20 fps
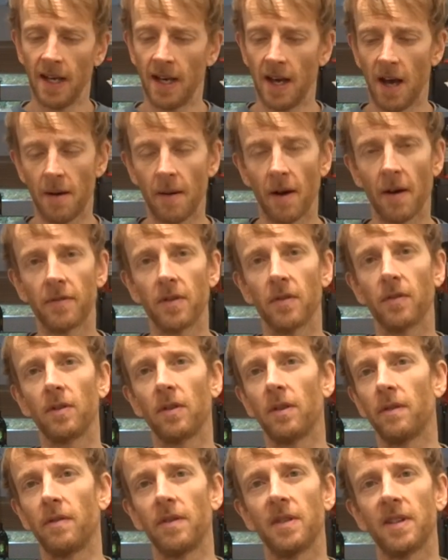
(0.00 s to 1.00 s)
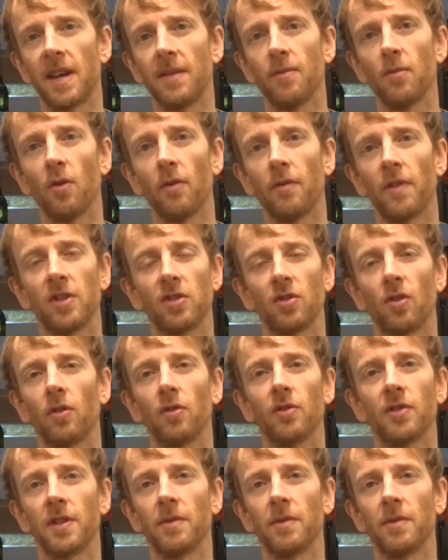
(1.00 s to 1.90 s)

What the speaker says: about if you take more fish oils,